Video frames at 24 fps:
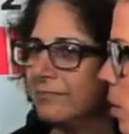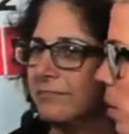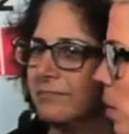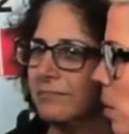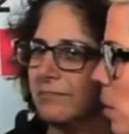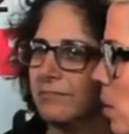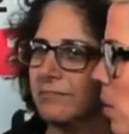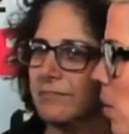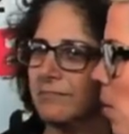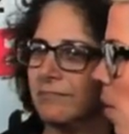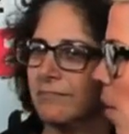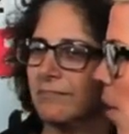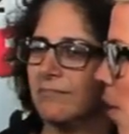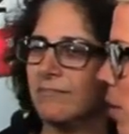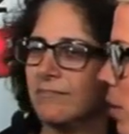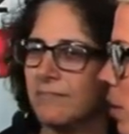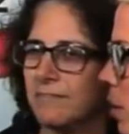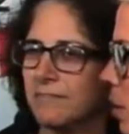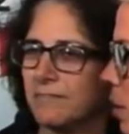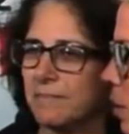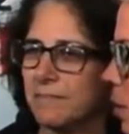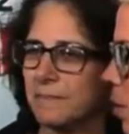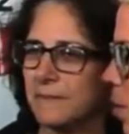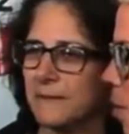
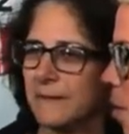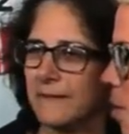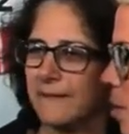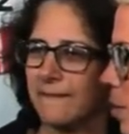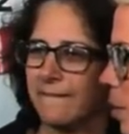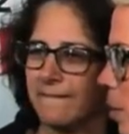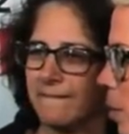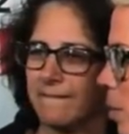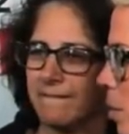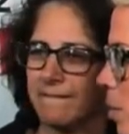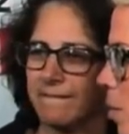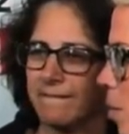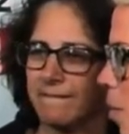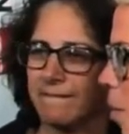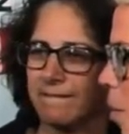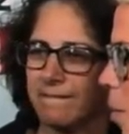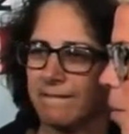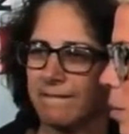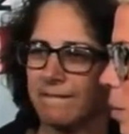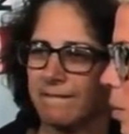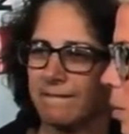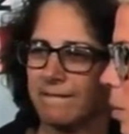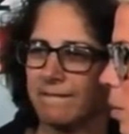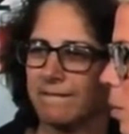
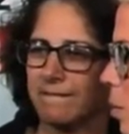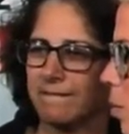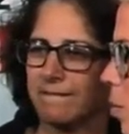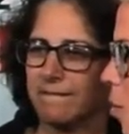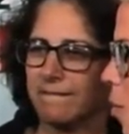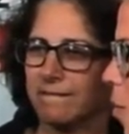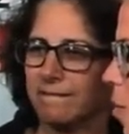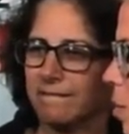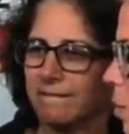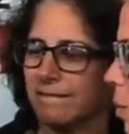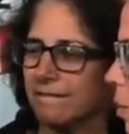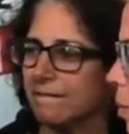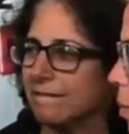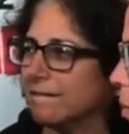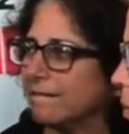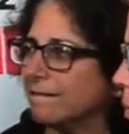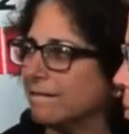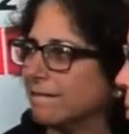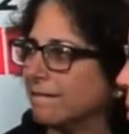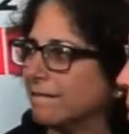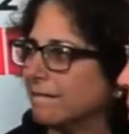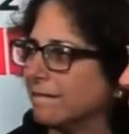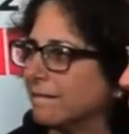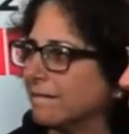
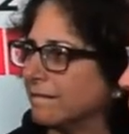(not speaking)